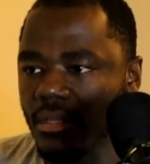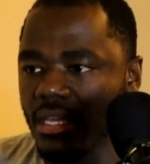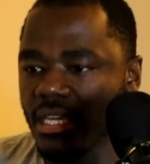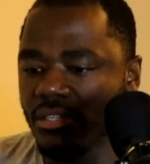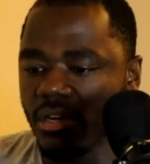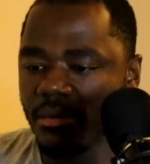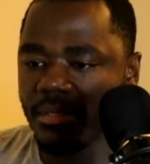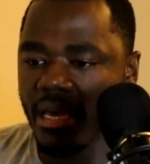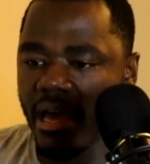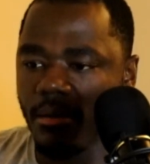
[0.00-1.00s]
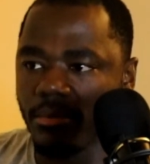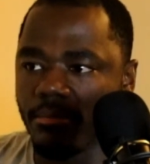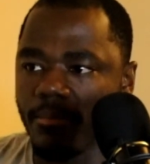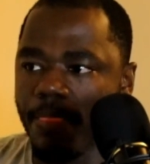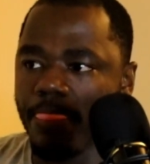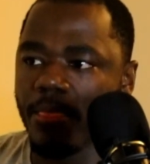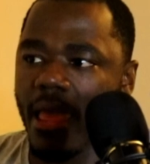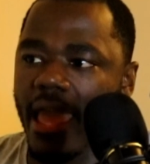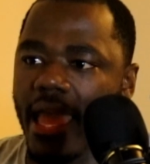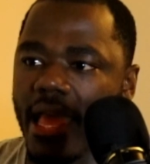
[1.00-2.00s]
he drops the album,
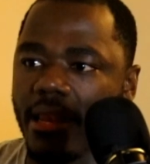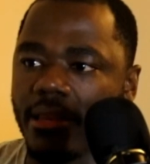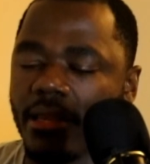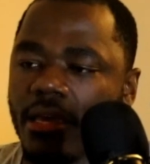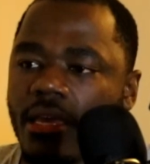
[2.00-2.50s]
and